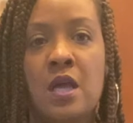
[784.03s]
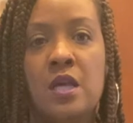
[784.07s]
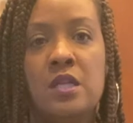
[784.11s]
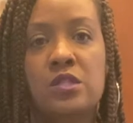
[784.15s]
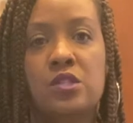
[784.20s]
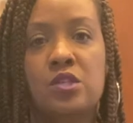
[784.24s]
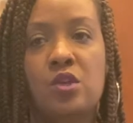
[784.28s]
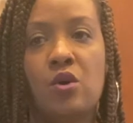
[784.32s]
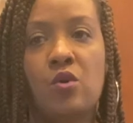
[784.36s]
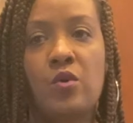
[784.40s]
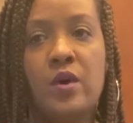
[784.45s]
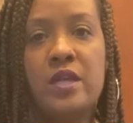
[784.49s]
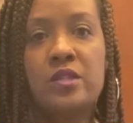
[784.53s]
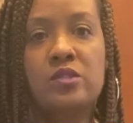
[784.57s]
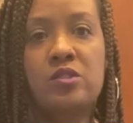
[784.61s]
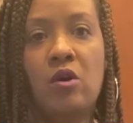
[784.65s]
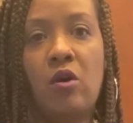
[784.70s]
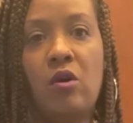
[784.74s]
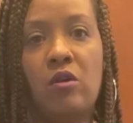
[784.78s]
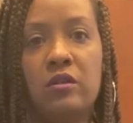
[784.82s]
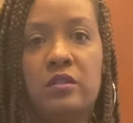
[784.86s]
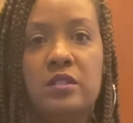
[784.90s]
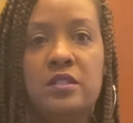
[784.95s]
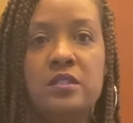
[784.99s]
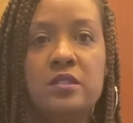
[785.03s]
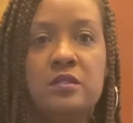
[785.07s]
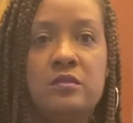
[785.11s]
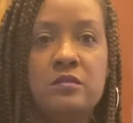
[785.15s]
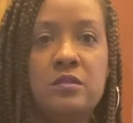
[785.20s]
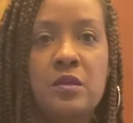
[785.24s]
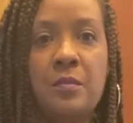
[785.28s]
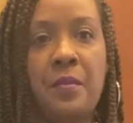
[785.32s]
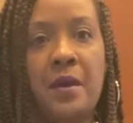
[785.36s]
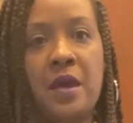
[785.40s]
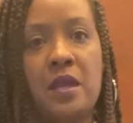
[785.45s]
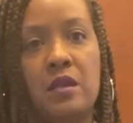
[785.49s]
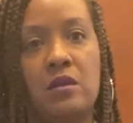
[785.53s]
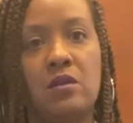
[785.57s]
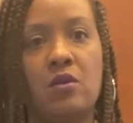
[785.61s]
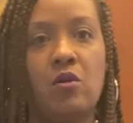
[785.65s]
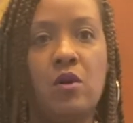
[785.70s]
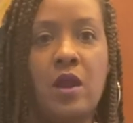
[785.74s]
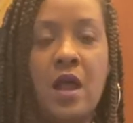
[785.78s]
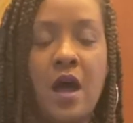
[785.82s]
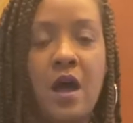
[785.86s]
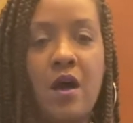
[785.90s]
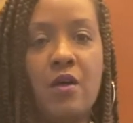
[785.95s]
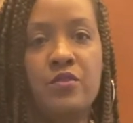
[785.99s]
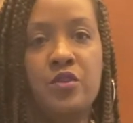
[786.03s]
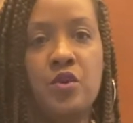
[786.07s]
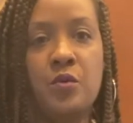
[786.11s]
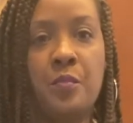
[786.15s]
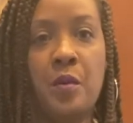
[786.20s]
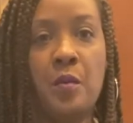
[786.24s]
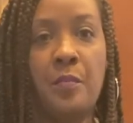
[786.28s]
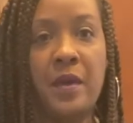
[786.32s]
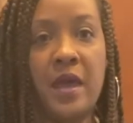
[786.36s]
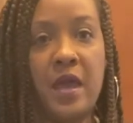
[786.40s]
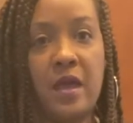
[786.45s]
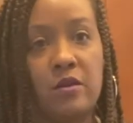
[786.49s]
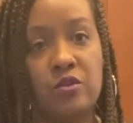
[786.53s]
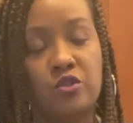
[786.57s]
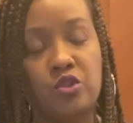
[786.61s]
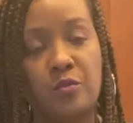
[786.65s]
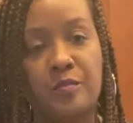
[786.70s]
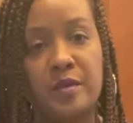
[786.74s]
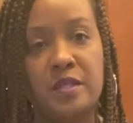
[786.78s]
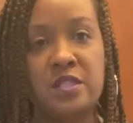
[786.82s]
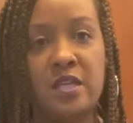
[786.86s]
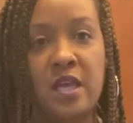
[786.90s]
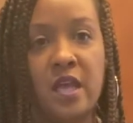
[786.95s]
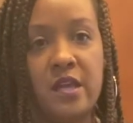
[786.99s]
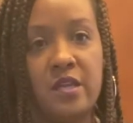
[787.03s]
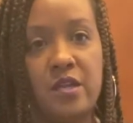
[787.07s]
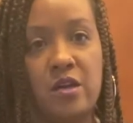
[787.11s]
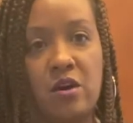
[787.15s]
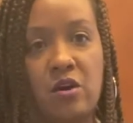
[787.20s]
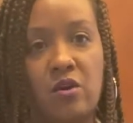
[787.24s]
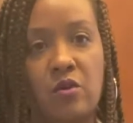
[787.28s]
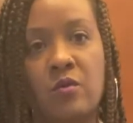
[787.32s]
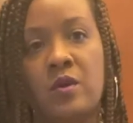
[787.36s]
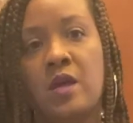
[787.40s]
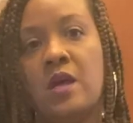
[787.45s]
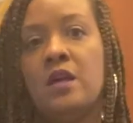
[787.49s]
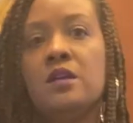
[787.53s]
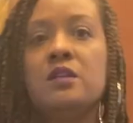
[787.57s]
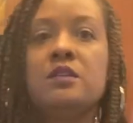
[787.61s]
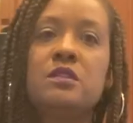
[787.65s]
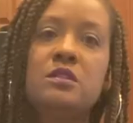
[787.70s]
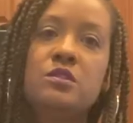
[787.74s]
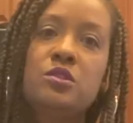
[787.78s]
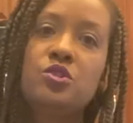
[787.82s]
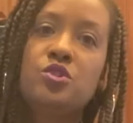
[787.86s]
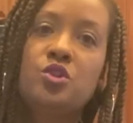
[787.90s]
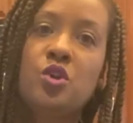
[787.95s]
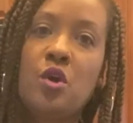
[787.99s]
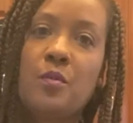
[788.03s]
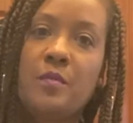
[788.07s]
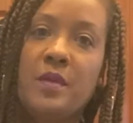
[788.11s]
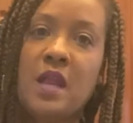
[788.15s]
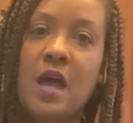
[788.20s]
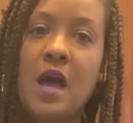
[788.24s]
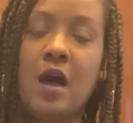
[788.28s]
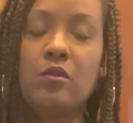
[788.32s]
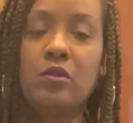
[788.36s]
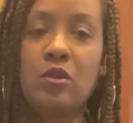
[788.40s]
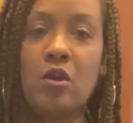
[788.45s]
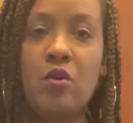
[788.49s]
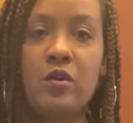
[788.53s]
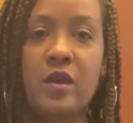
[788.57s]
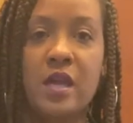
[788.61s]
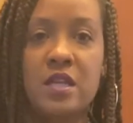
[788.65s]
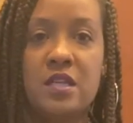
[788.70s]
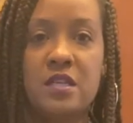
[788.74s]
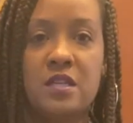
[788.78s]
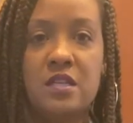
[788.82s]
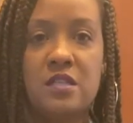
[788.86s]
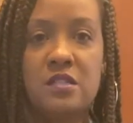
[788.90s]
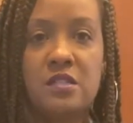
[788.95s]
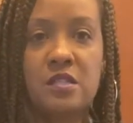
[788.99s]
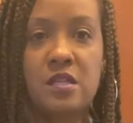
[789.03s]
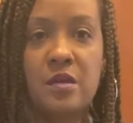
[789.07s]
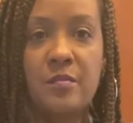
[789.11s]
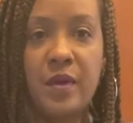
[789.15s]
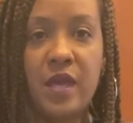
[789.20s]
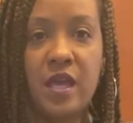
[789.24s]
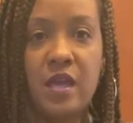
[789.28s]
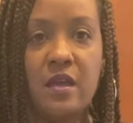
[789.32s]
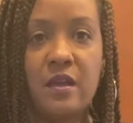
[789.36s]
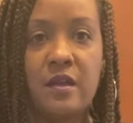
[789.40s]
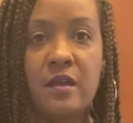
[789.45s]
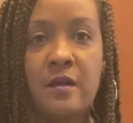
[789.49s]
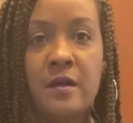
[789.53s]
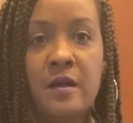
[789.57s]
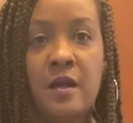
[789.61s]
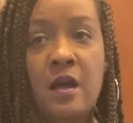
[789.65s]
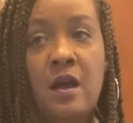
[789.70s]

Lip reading: So it's all depending on how you prepared your potato and determine how long it needs to bake.